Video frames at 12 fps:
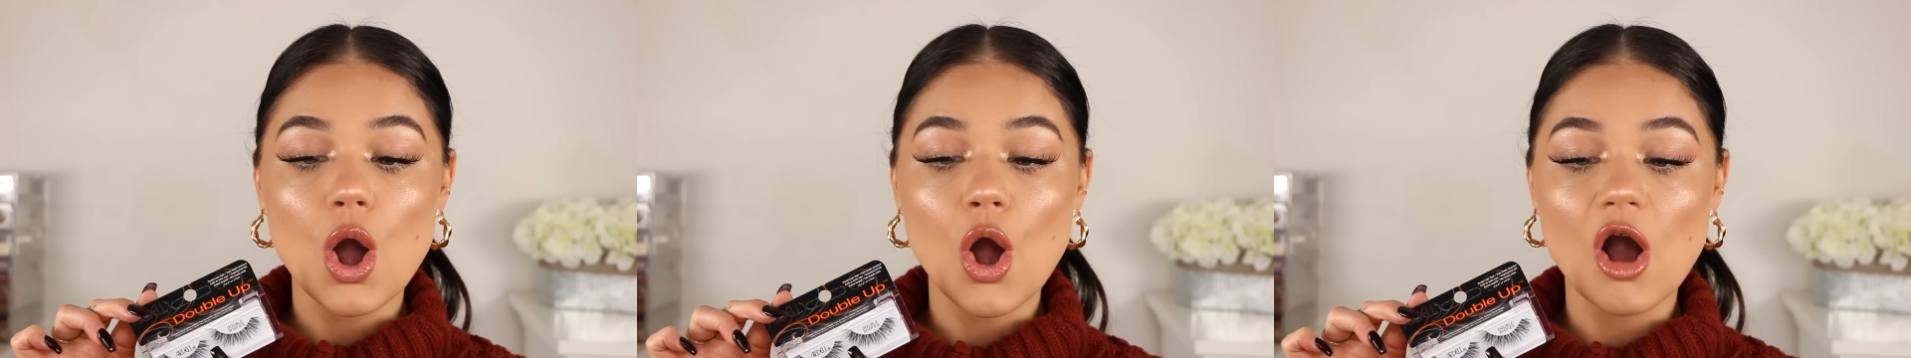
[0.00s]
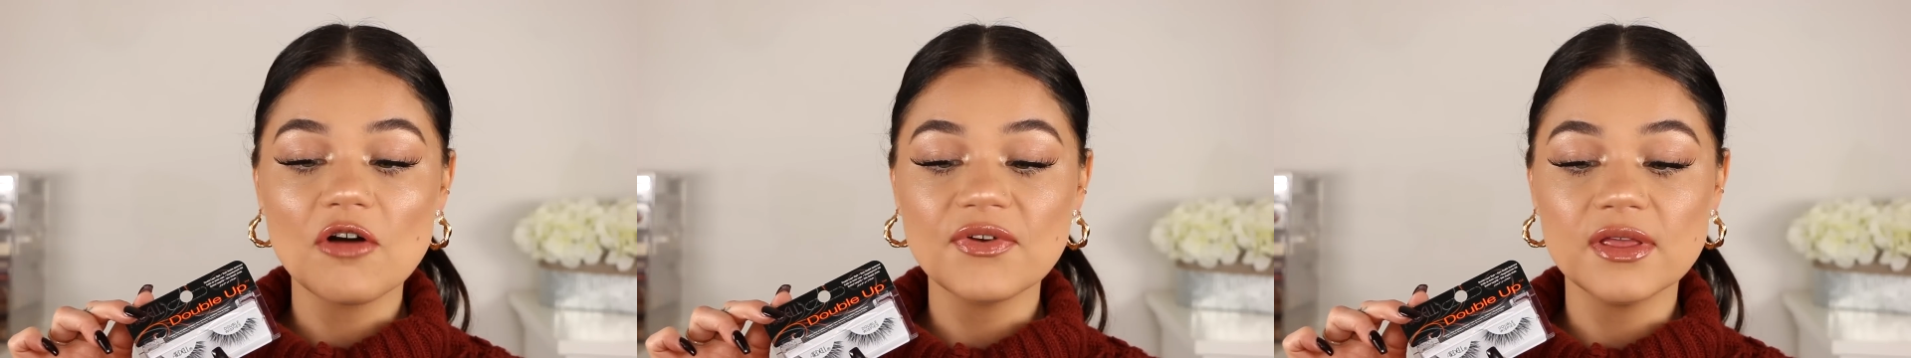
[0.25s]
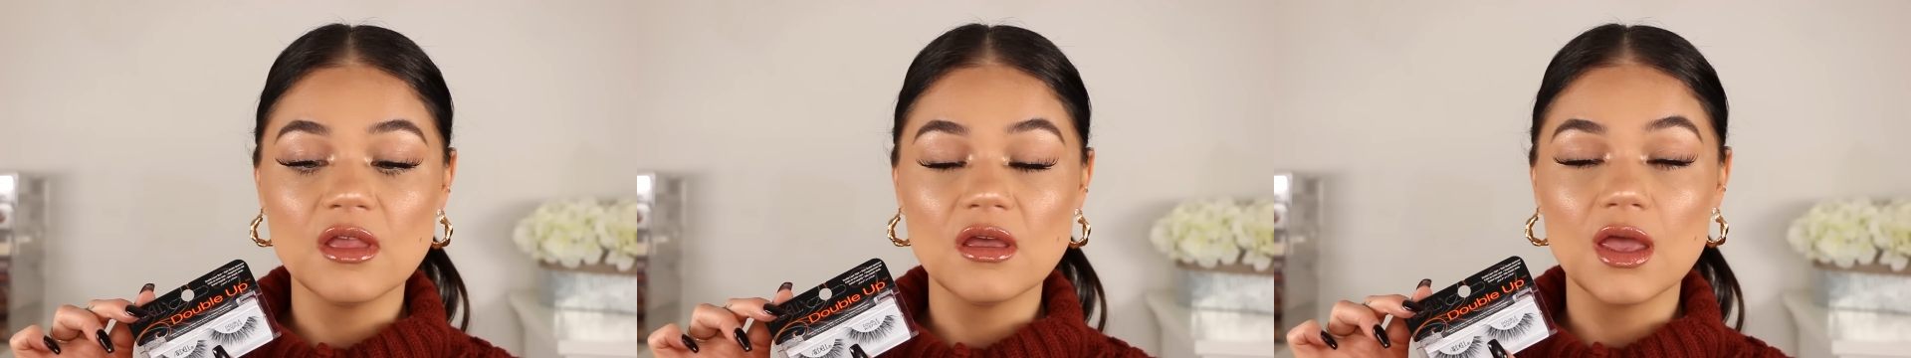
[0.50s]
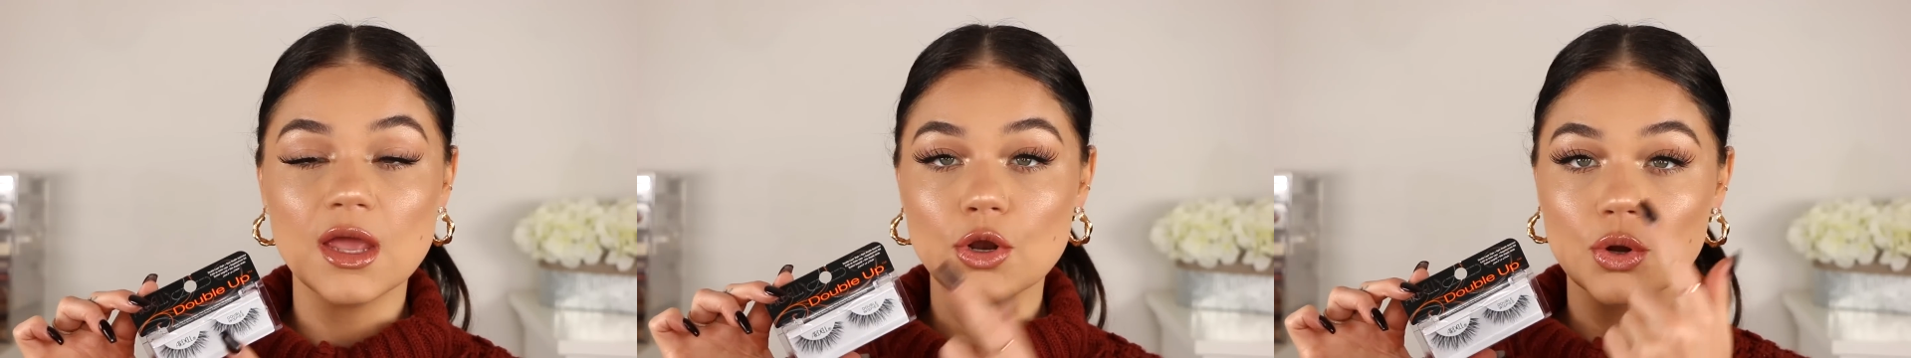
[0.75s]
off in
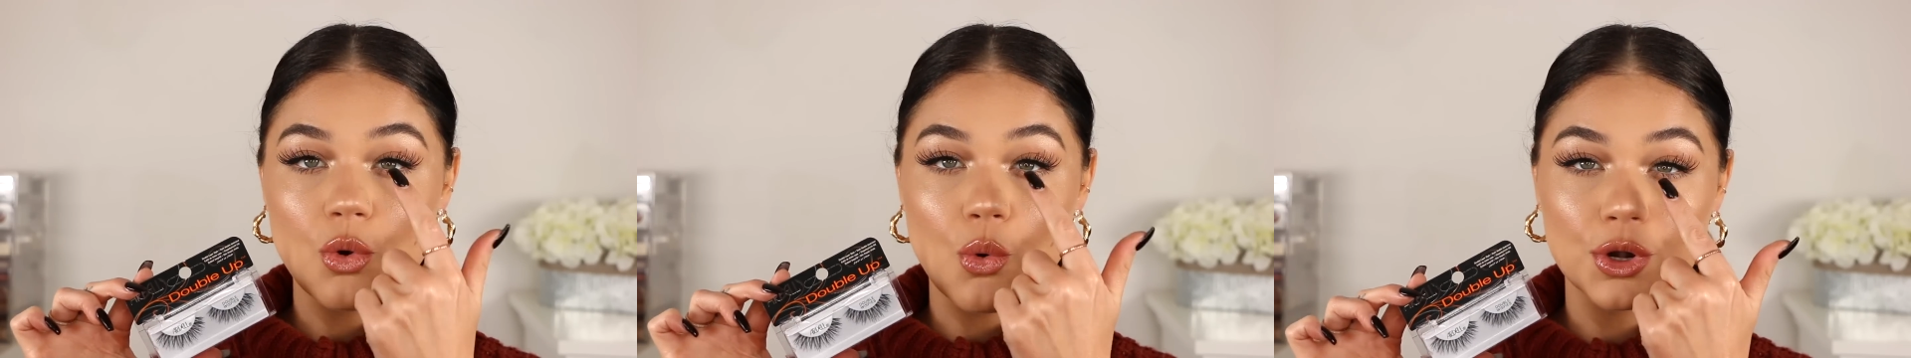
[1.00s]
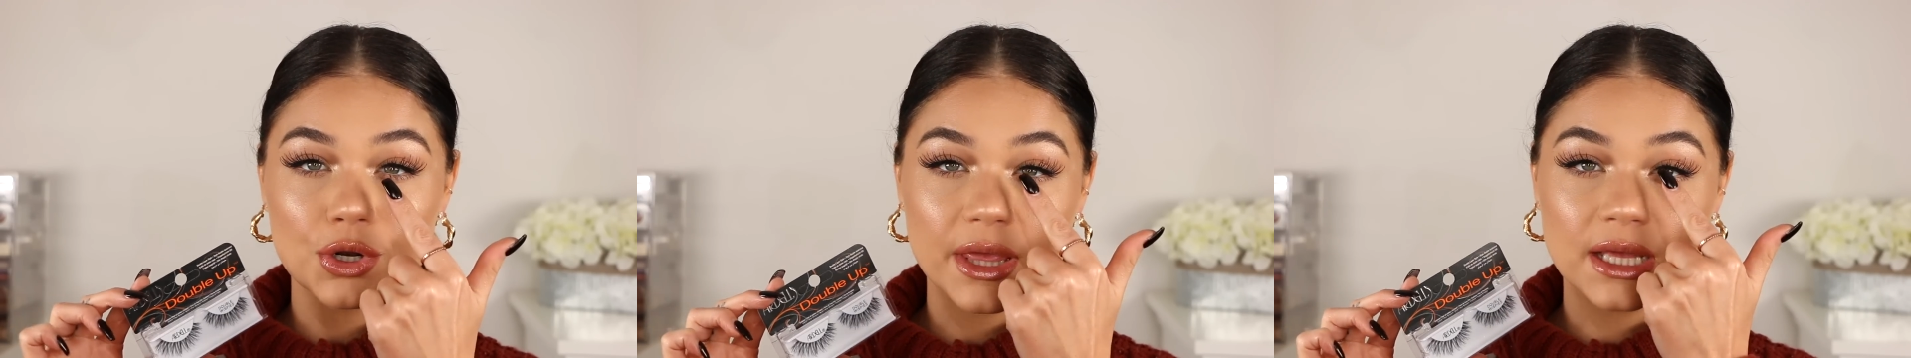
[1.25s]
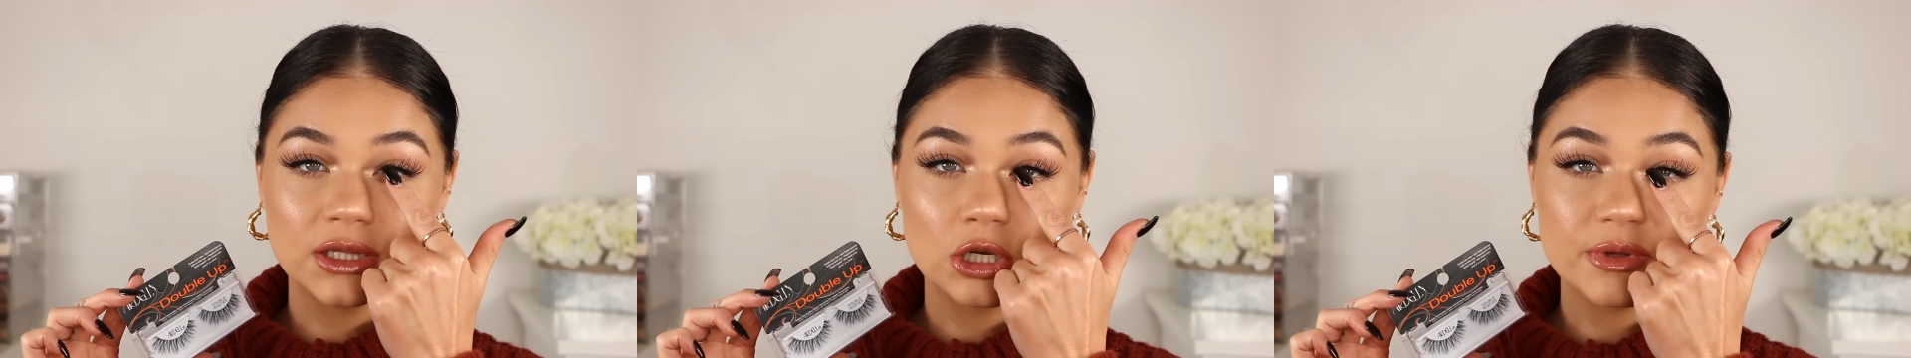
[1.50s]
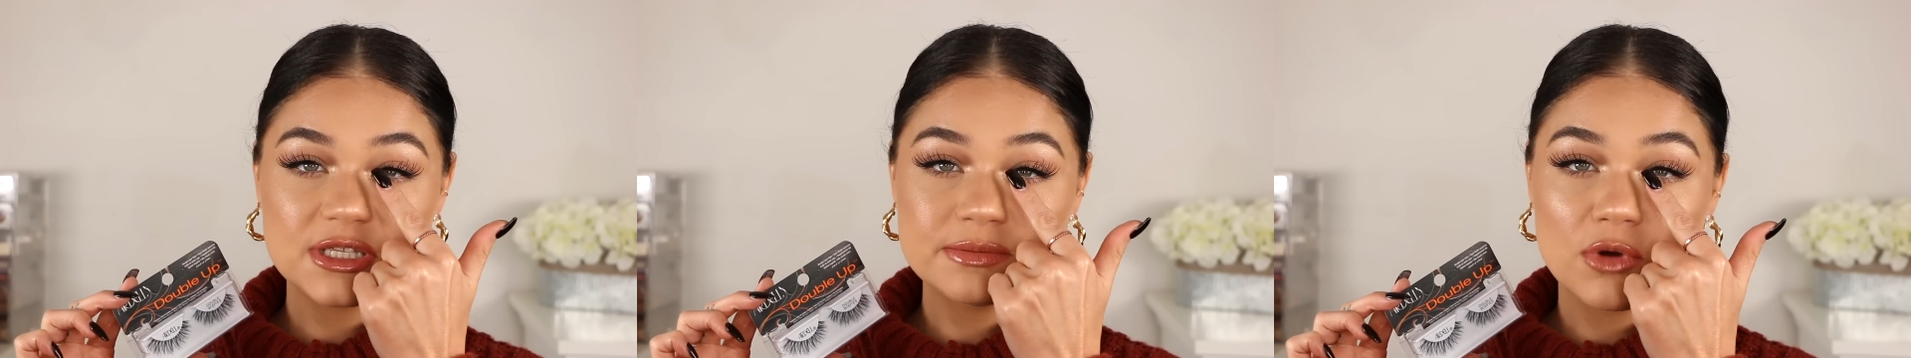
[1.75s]
the inner corner like a
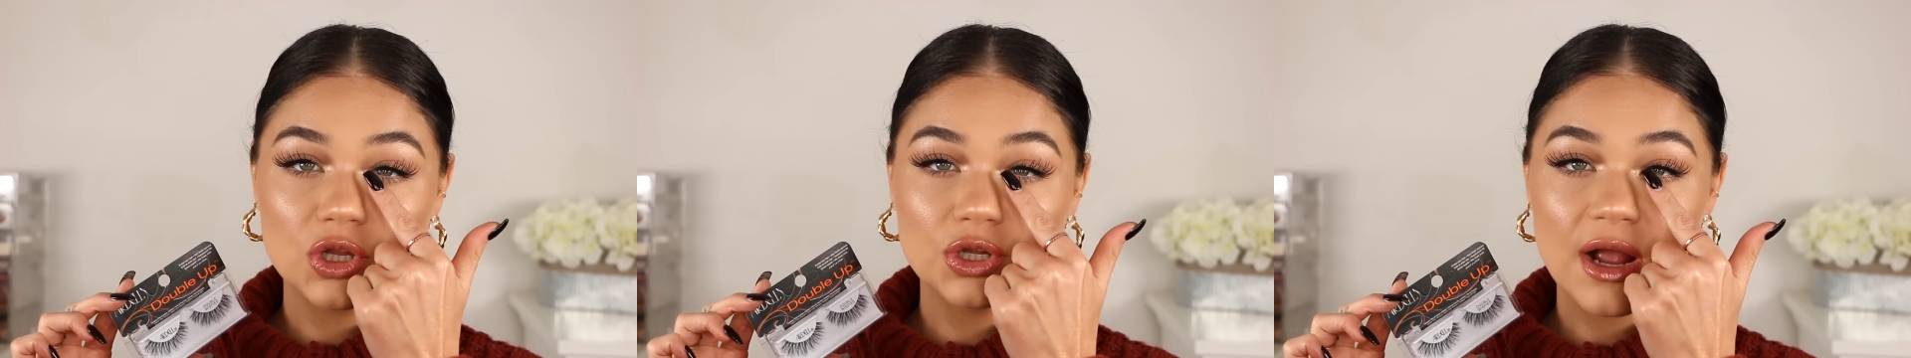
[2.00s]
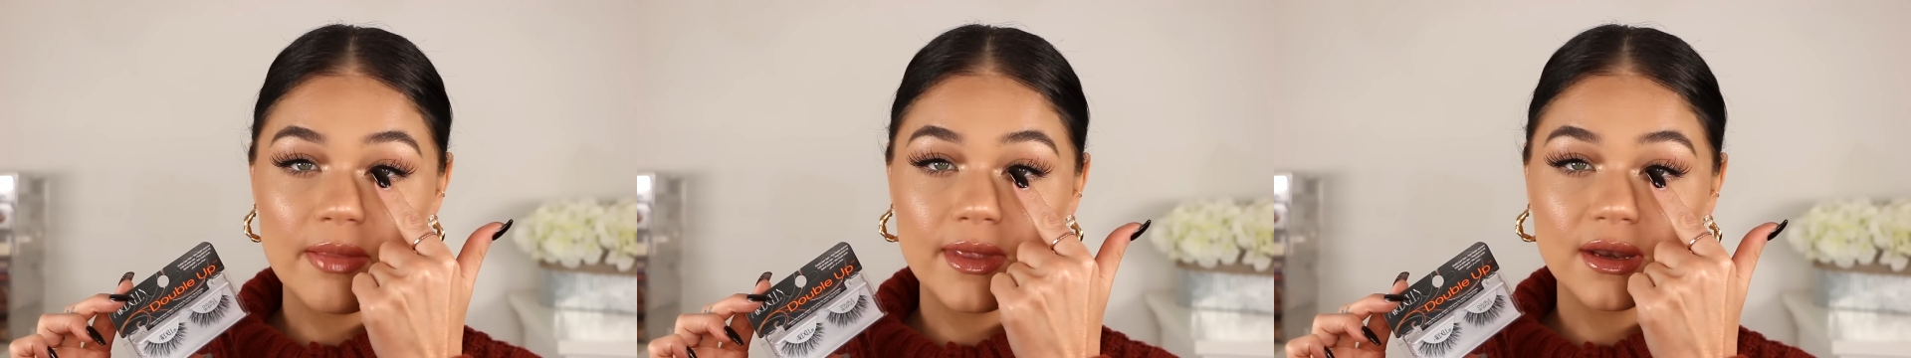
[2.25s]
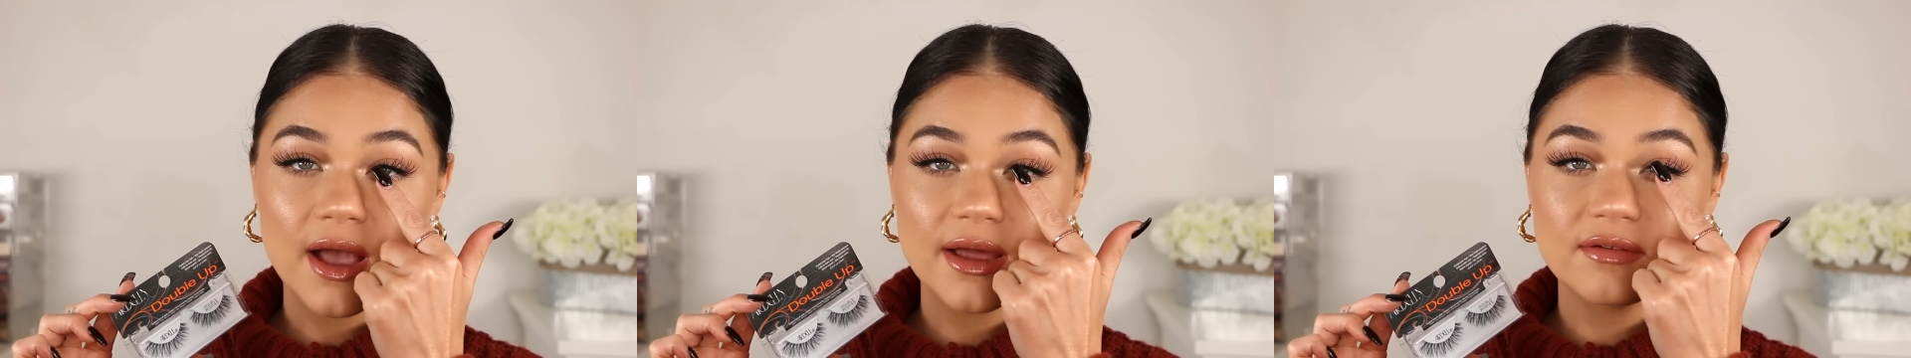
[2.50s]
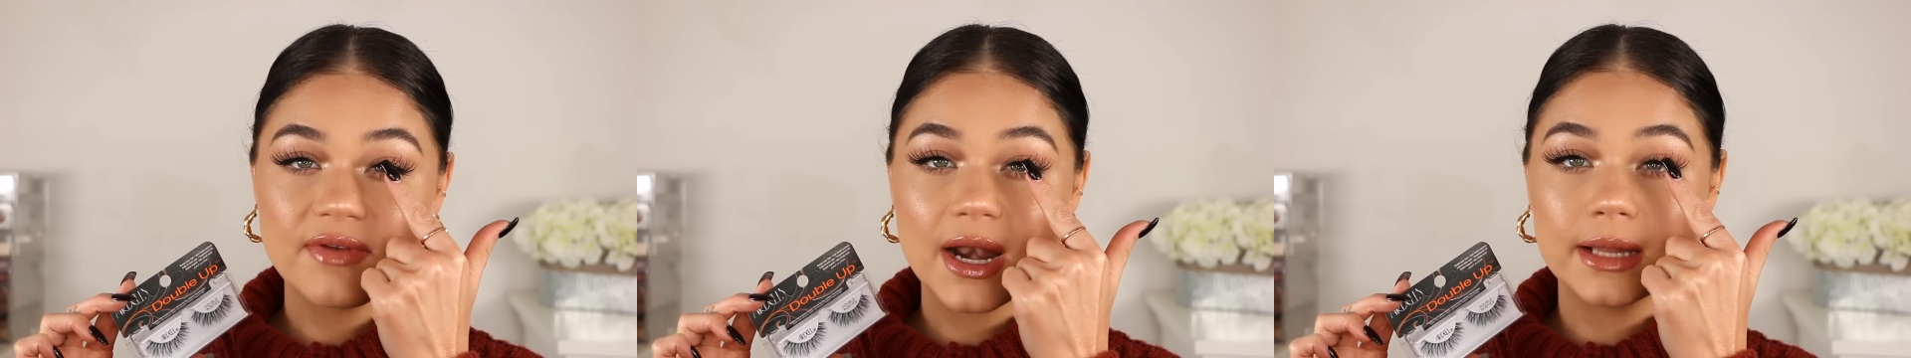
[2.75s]
little bit smaller and then
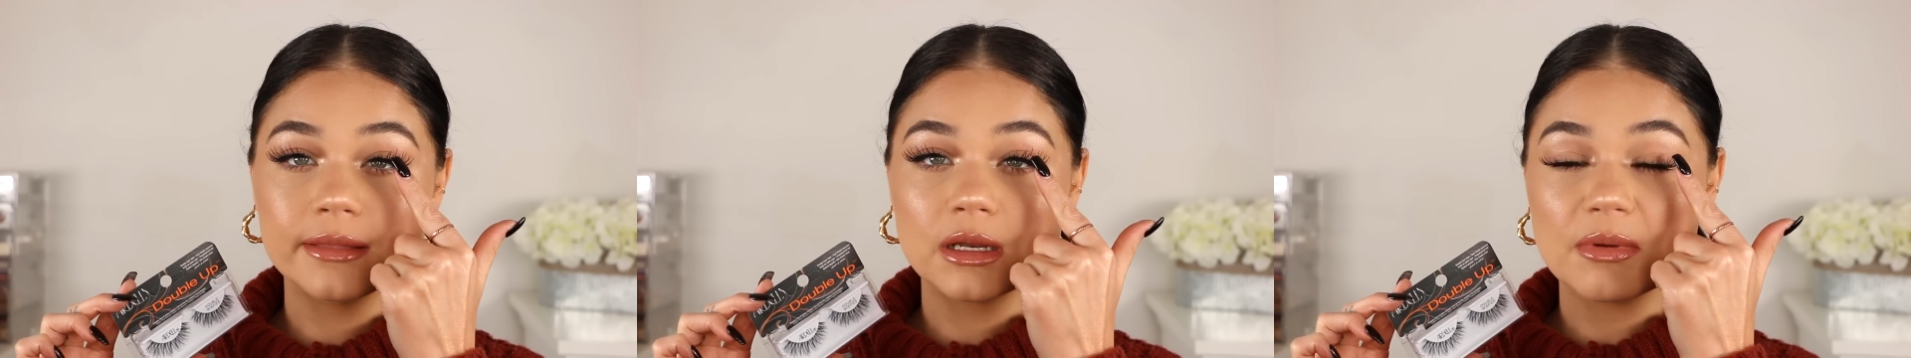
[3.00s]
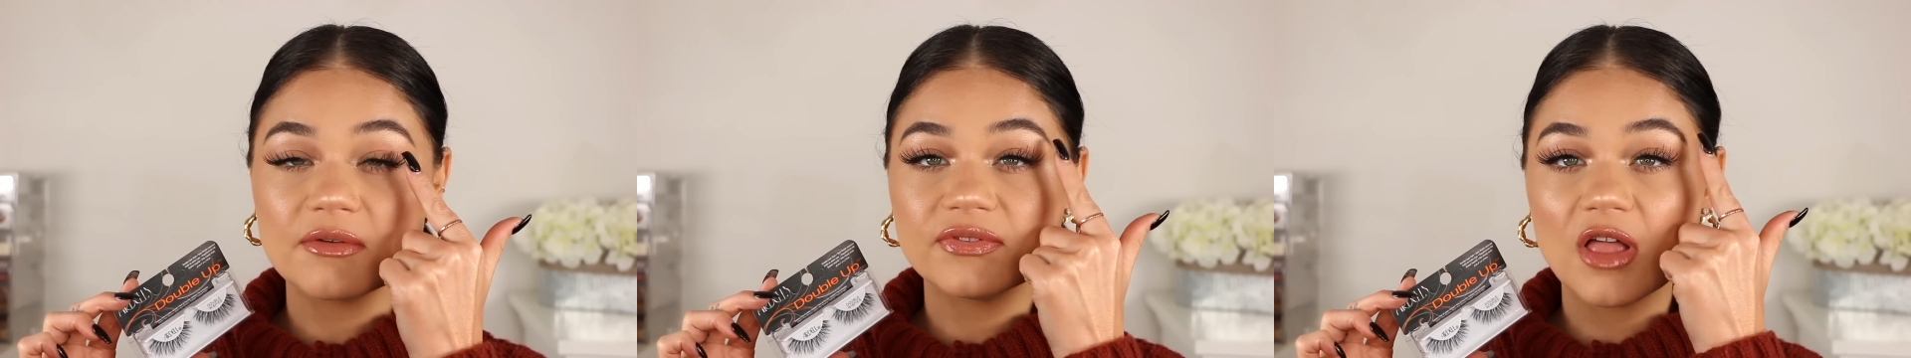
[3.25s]
kind of get a little bit